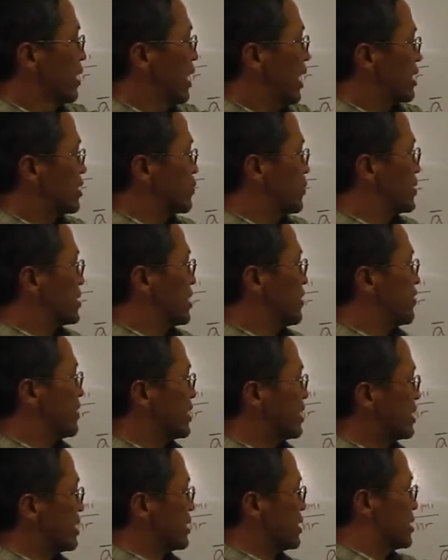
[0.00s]
a
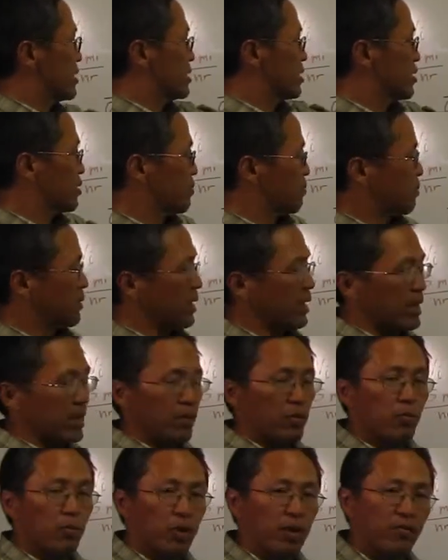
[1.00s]
specific
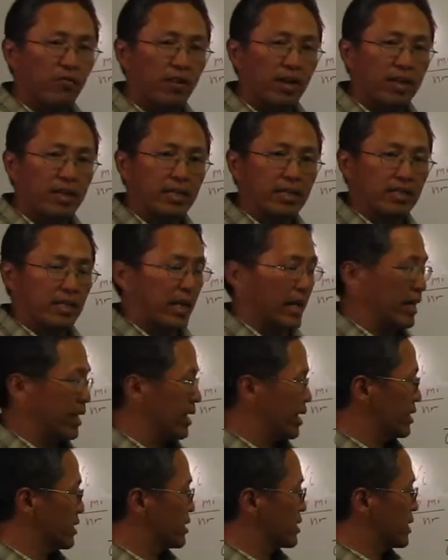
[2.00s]
speed, what if I
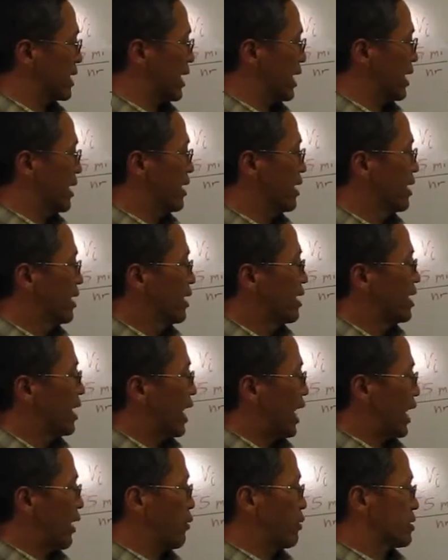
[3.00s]
decided instead
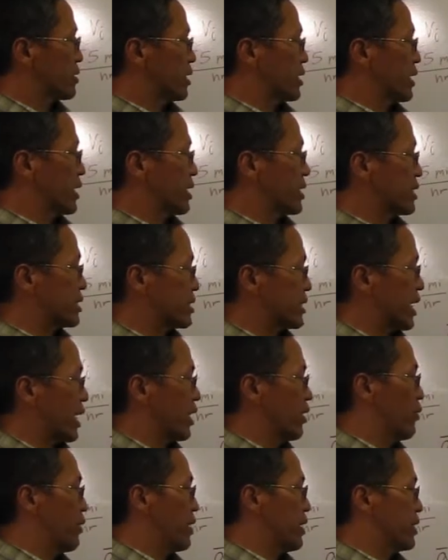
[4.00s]
I was going to
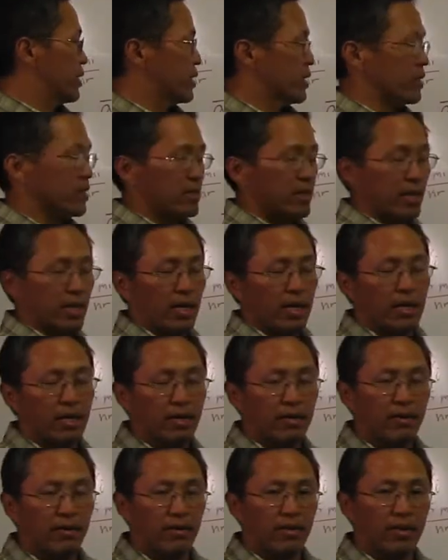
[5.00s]
accelerate at this time,
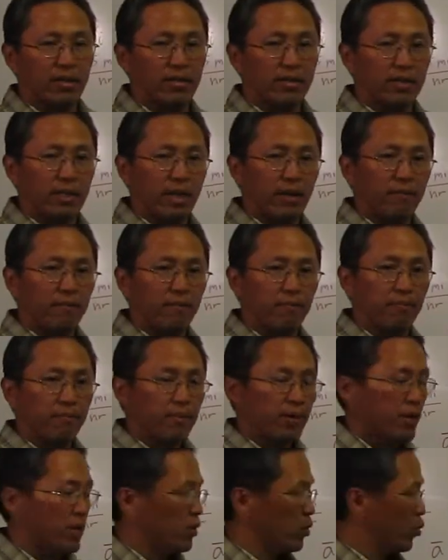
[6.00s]
this um,
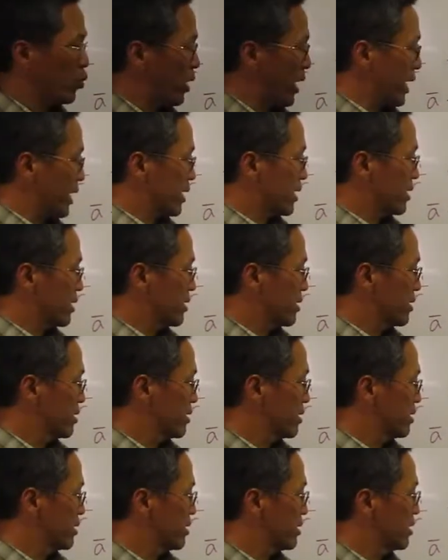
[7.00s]
rate
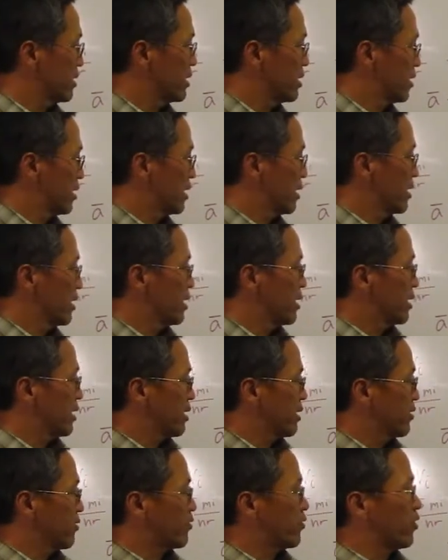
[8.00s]

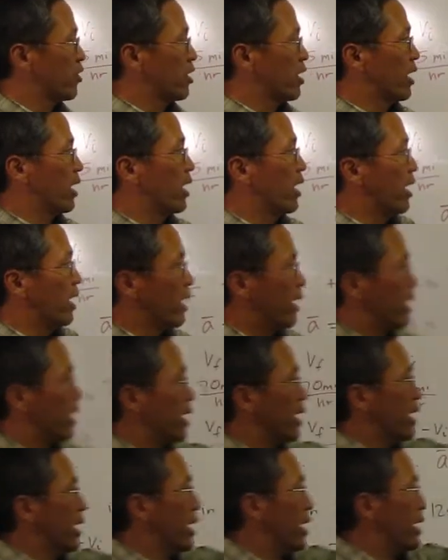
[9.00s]
for uh,
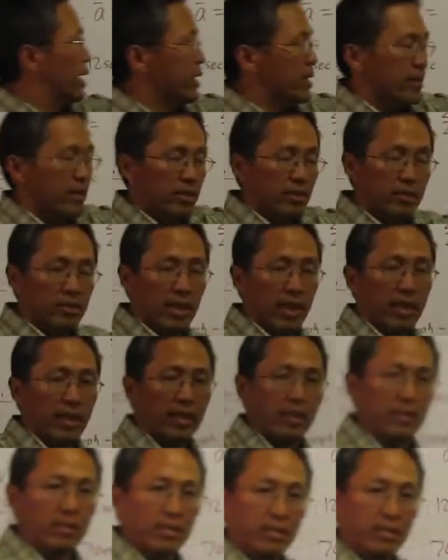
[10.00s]
eight seconds